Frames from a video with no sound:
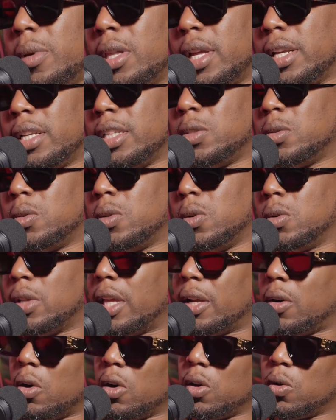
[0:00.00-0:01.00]
Like, did you go,
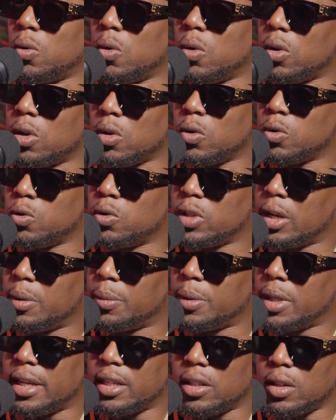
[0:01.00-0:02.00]
like, are you going to go through
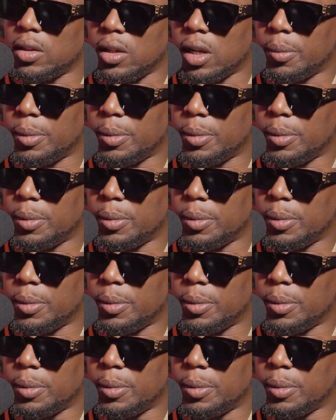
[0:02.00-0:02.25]
therapy? Like, I